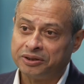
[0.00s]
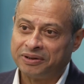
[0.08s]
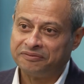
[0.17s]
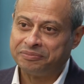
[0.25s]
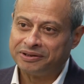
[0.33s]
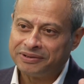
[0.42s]

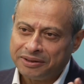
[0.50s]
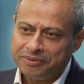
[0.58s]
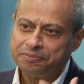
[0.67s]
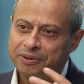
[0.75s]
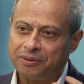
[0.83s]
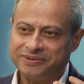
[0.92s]
above, but let me
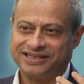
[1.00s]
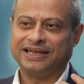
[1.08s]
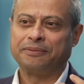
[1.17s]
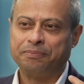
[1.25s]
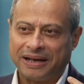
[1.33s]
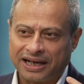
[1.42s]
probably
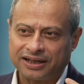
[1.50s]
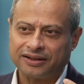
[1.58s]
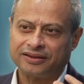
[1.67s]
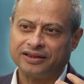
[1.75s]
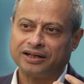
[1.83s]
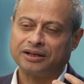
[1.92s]
step back
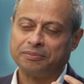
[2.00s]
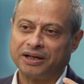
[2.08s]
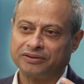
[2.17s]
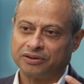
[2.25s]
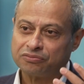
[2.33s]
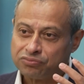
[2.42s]
and think
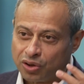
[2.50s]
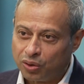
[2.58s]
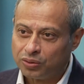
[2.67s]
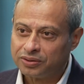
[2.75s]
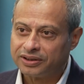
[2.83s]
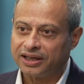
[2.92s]
about the
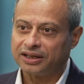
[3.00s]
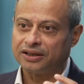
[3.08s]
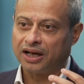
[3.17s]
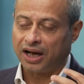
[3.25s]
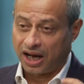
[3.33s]
role that